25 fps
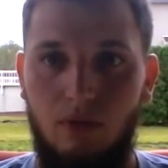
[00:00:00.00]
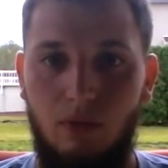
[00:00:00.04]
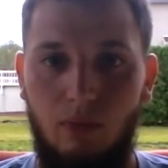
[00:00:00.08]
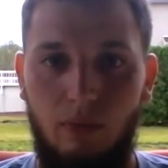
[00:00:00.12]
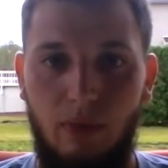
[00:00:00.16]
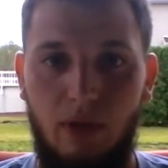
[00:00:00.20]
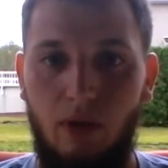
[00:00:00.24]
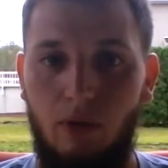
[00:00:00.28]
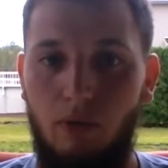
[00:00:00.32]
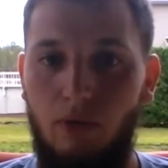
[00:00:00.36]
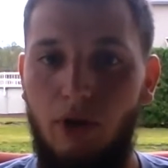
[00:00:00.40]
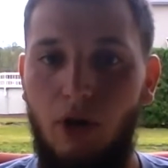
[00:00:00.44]
We
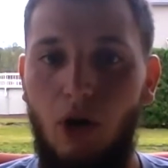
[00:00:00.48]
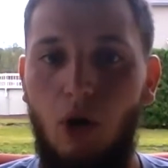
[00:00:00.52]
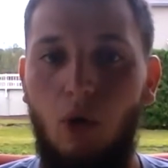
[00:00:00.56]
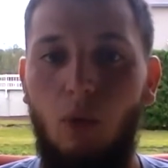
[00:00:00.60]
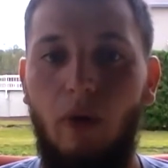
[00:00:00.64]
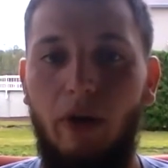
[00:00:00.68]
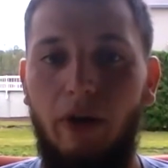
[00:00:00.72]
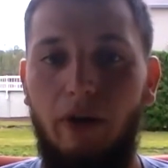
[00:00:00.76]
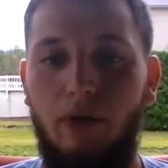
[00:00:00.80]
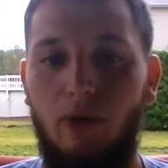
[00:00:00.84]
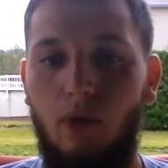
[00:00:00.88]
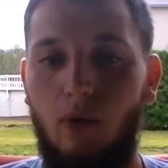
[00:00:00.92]
don't know
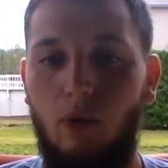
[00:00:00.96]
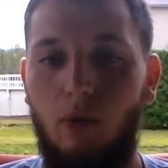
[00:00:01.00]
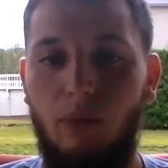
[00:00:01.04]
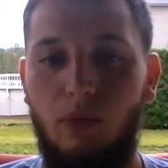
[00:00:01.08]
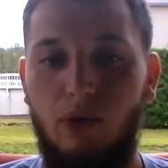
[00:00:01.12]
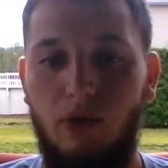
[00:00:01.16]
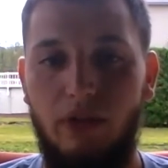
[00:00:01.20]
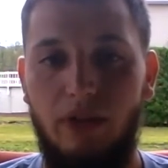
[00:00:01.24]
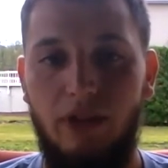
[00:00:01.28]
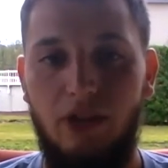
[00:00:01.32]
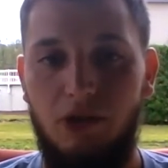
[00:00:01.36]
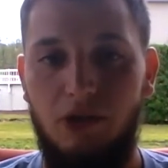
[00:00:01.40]
what
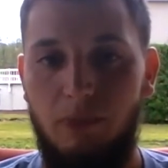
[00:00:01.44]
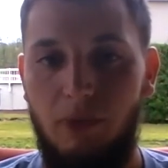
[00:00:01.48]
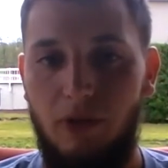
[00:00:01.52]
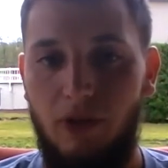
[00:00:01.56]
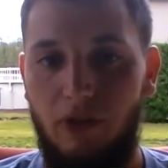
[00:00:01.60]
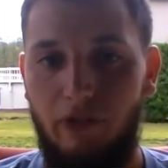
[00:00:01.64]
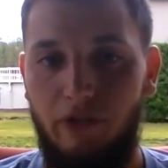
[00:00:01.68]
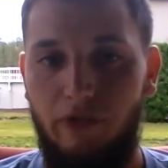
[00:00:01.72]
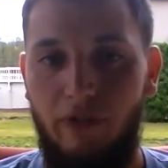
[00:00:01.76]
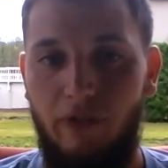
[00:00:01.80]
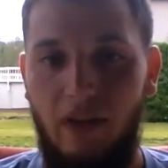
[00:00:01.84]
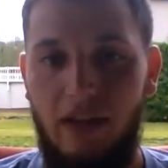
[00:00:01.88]
normal is, but
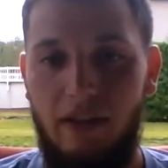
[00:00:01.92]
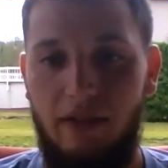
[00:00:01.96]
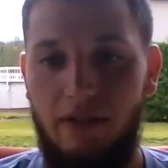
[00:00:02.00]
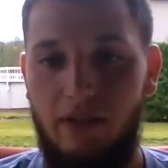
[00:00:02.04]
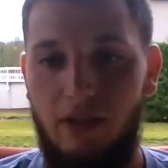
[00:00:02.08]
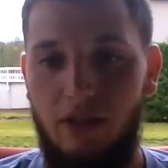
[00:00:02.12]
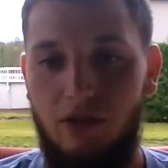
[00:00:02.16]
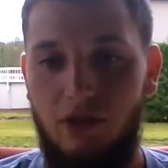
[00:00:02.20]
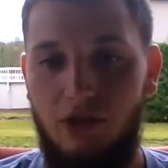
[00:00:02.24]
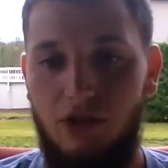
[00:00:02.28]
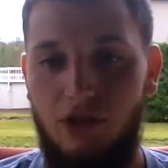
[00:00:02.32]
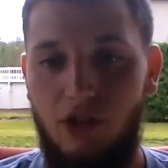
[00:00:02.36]
our faith
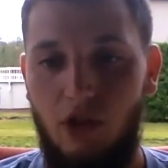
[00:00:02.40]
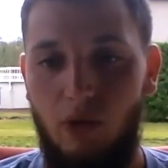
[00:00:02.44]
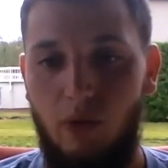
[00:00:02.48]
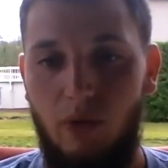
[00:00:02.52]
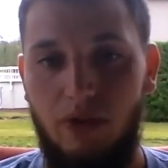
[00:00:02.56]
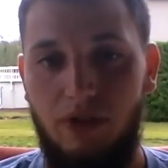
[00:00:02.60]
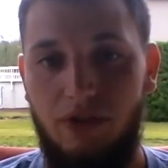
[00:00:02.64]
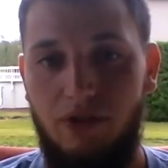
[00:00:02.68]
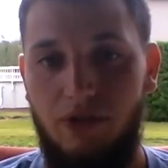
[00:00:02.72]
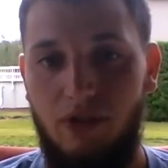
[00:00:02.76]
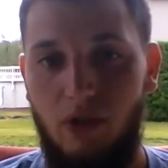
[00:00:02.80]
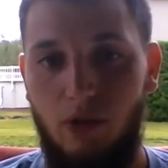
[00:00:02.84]
can show
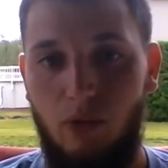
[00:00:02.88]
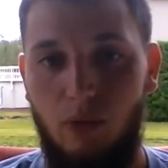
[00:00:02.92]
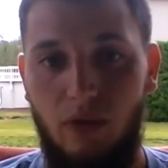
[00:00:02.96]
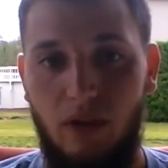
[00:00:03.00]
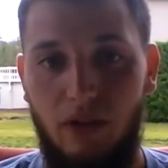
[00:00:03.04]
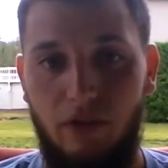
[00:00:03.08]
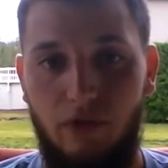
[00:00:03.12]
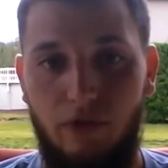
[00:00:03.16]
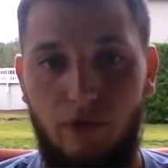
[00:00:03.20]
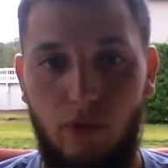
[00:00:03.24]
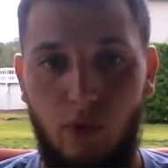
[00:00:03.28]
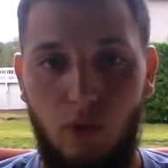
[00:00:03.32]
us a way
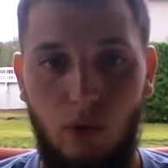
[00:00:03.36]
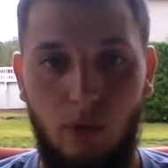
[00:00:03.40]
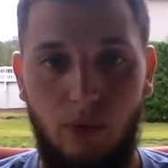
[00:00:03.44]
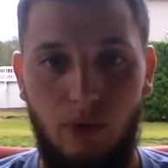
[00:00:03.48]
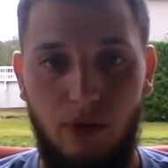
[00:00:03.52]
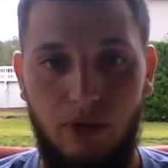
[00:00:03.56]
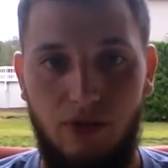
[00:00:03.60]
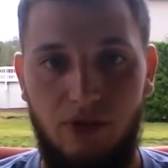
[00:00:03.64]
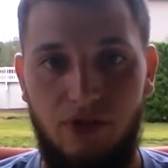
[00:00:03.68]
forward.